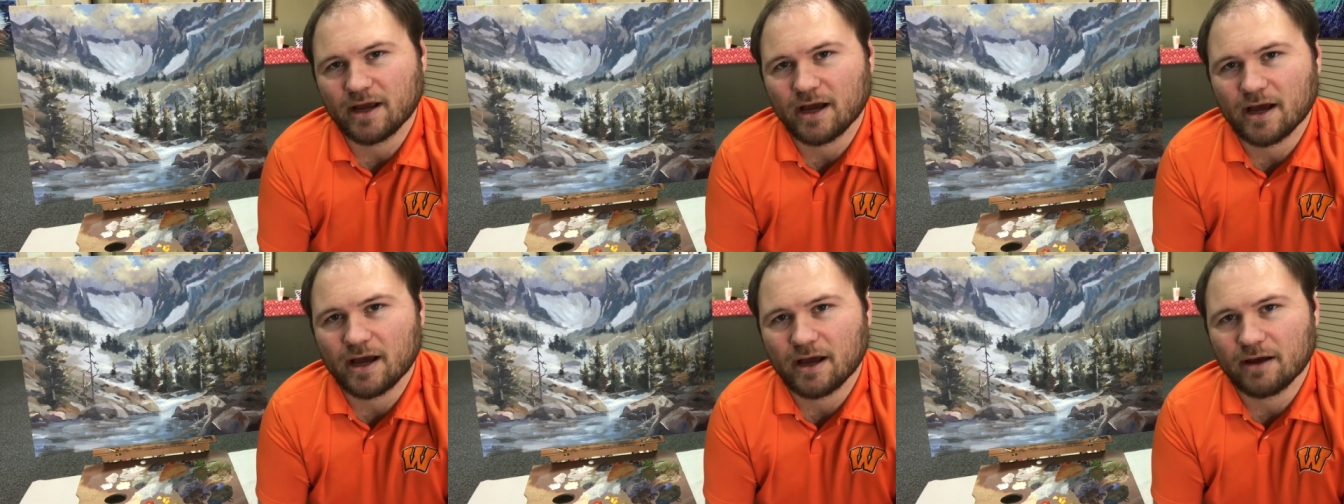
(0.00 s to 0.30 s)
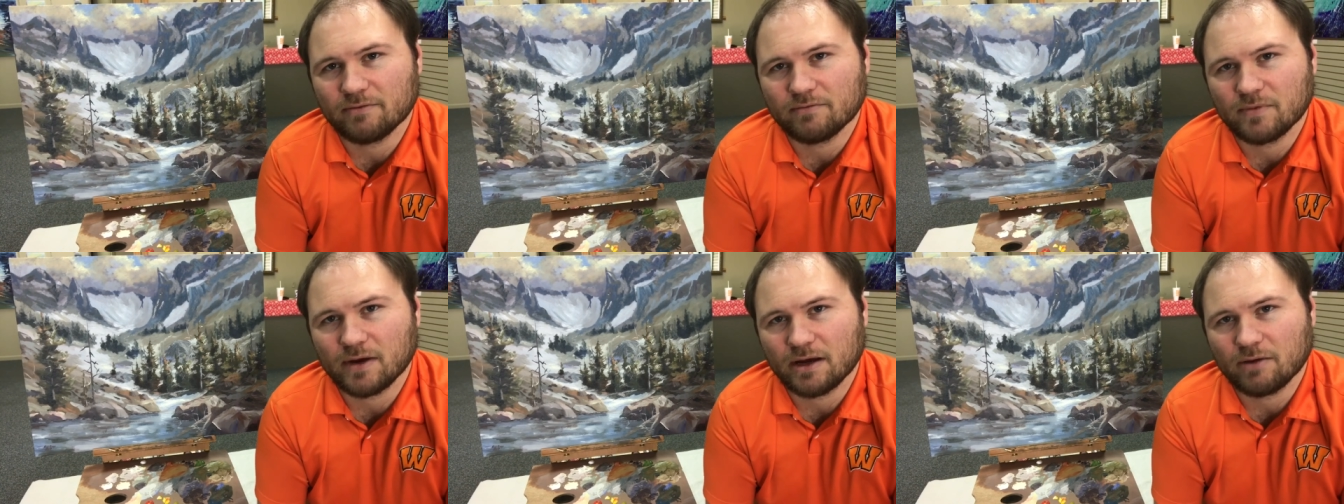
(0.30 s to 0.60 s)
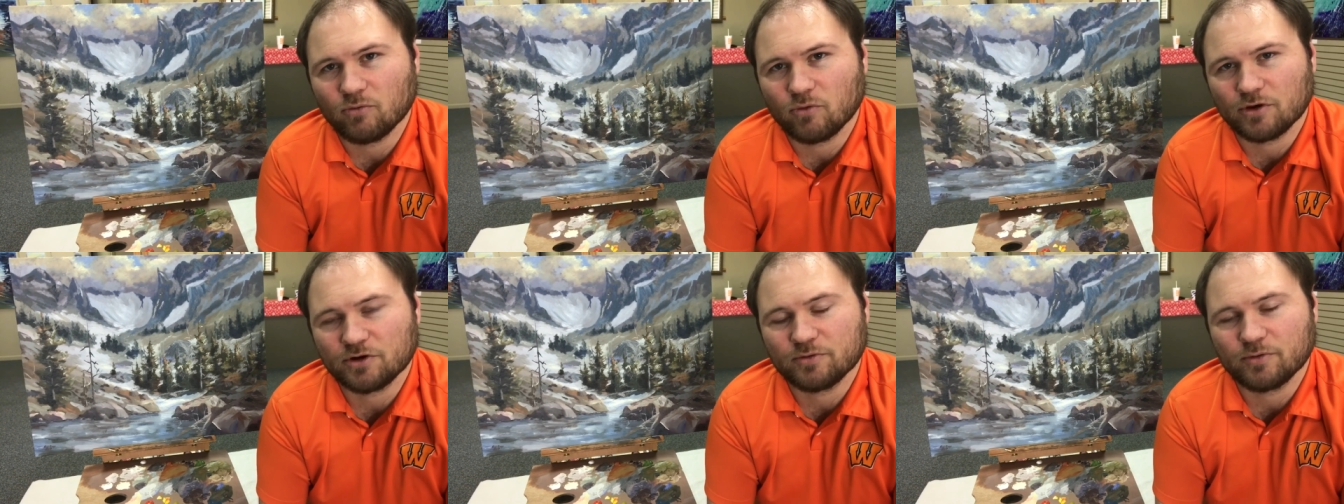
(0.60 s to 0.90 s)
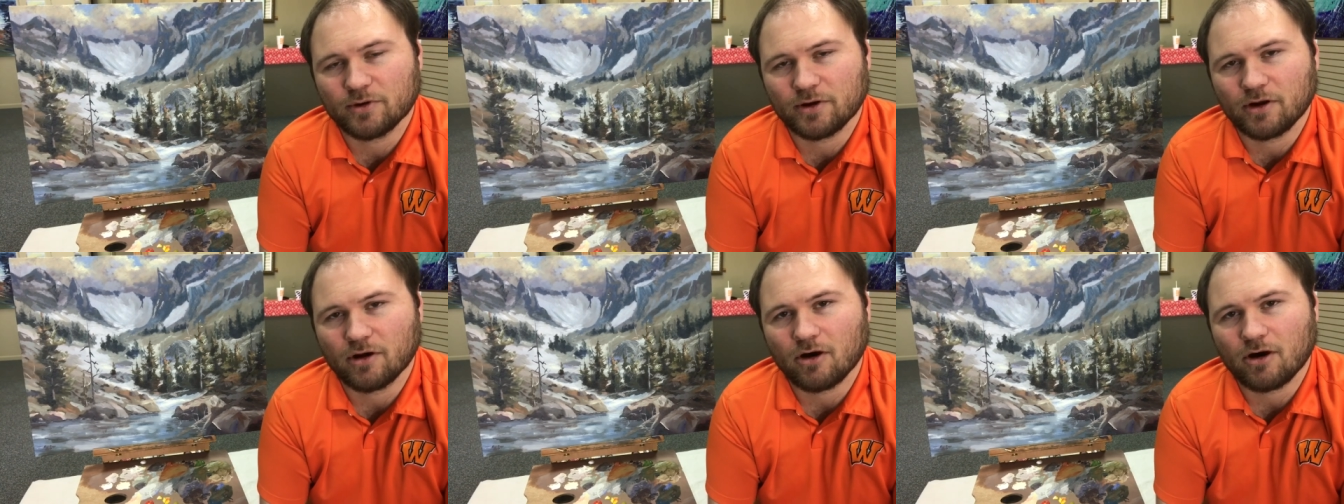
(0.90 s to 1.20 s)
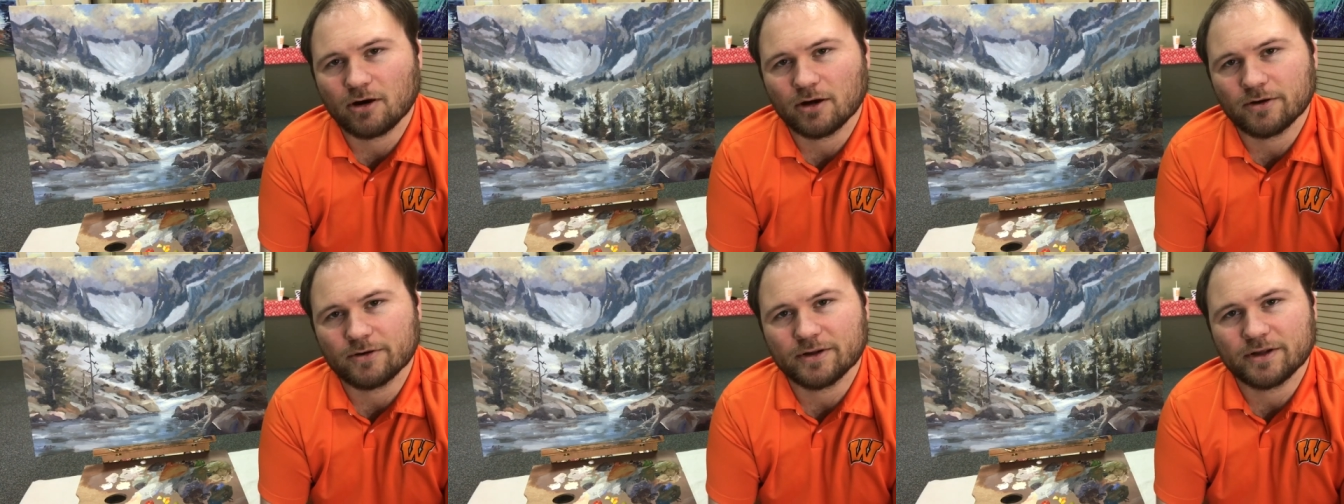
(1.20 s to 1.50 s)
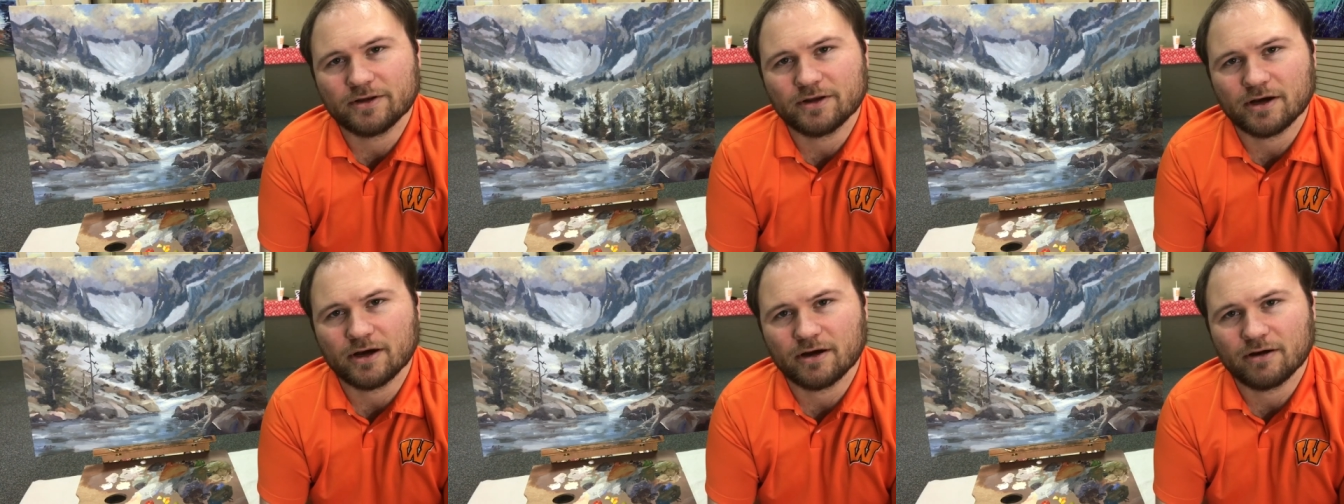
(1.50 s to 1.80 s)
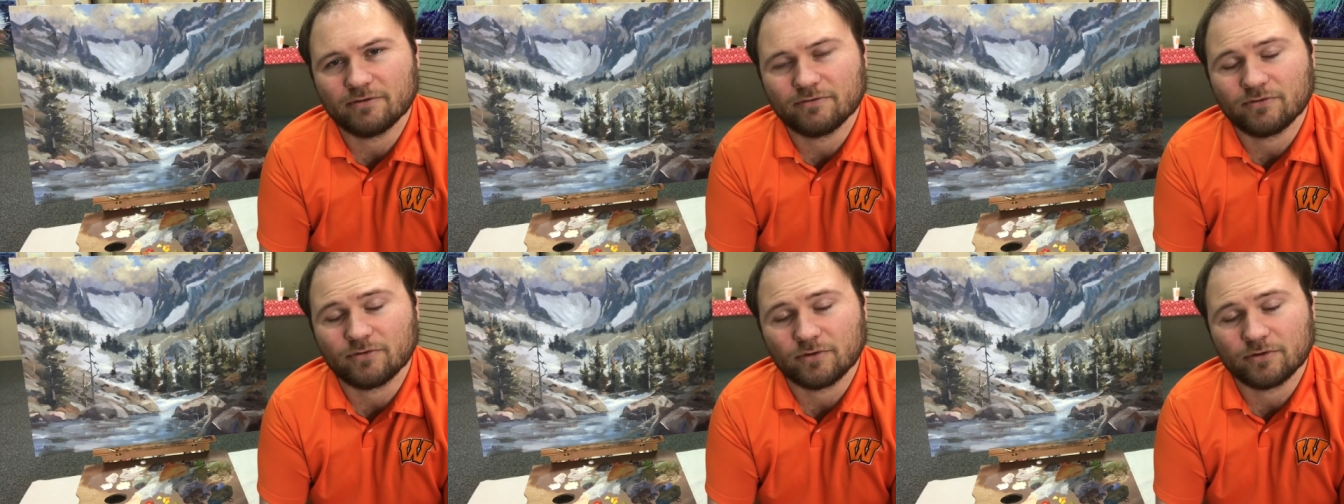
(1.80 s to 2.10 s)
I've worked pretty hard on
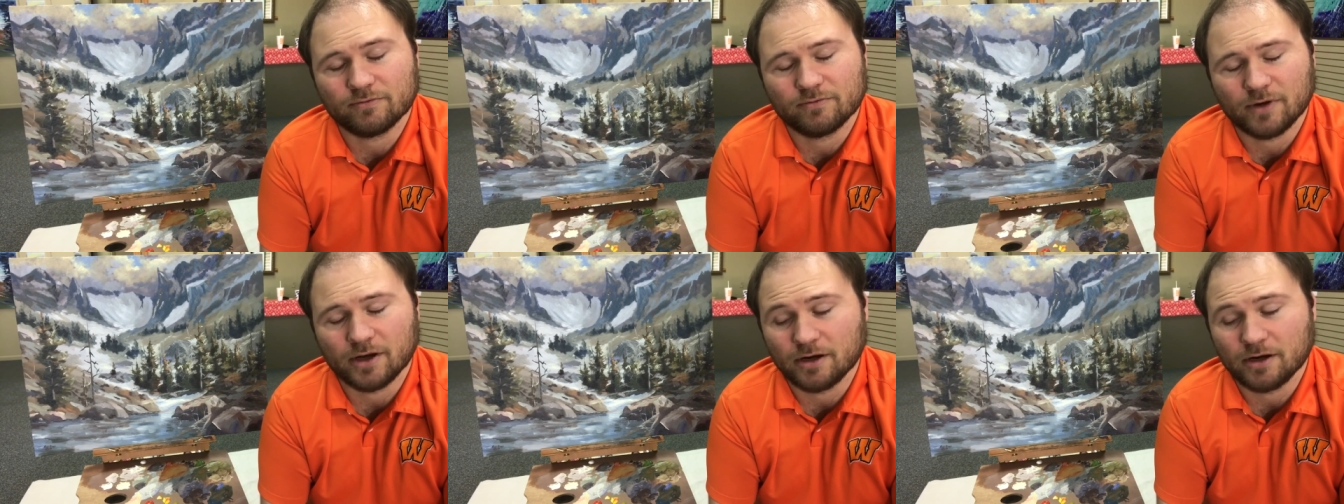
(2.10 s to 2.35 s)
it for